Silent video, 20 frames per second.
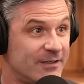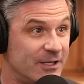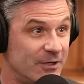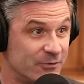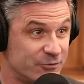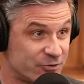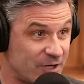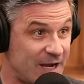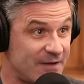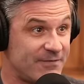you
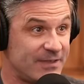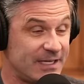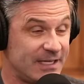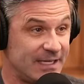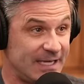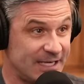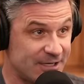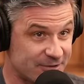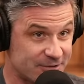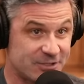know, drive the
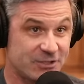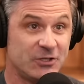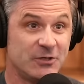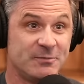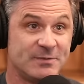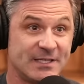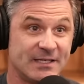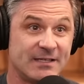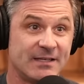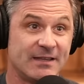inner
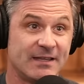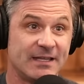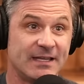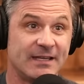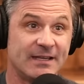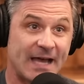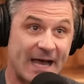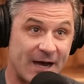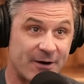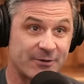tubes into
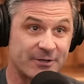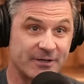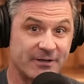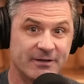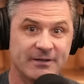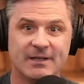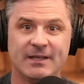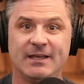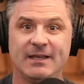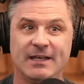the
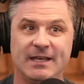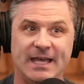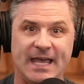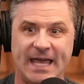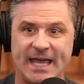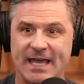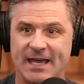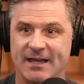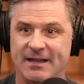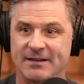outer
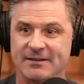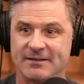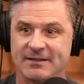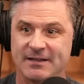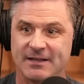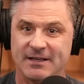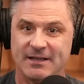and